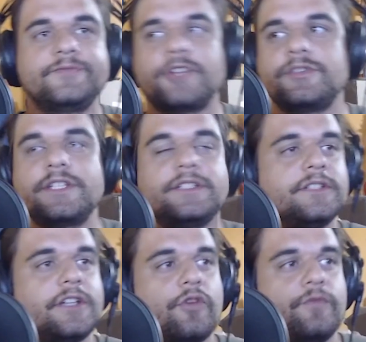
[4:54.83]
was it.
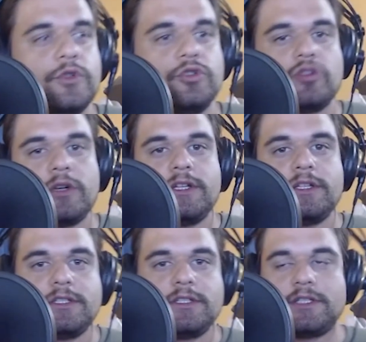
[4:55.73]
Hope you enjoyed.
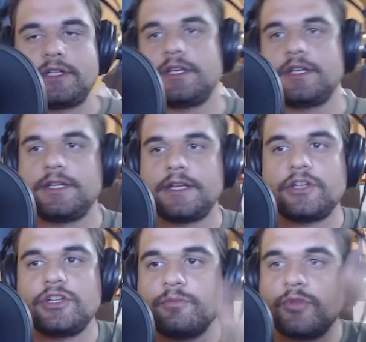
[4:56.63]
And now
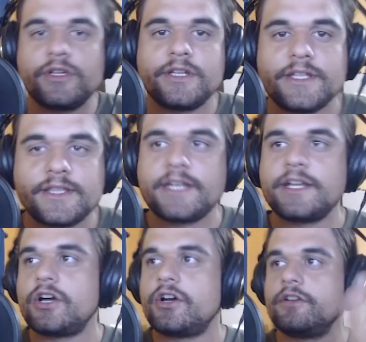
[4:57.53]
you can put
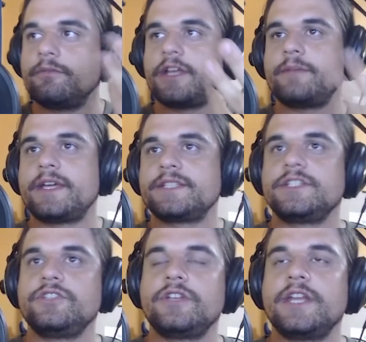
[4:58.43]
Theta on MetaMask.
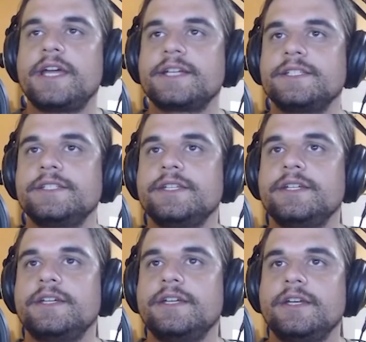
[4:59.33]
You can access
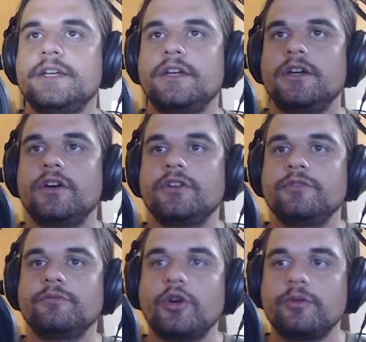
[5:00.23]
it on
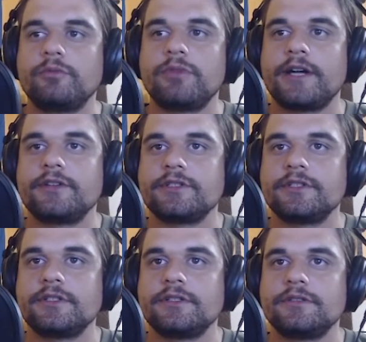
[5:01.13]
your mobile
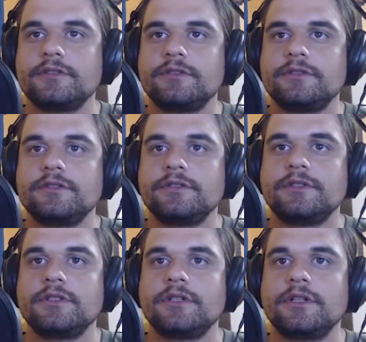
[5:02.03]
browser.
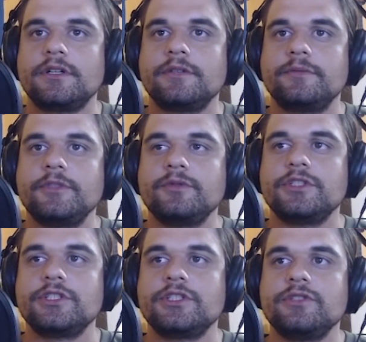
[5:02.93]
Um, you would
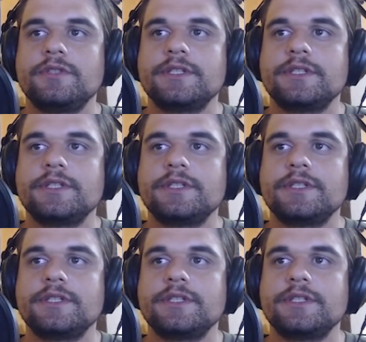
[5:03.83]
just do the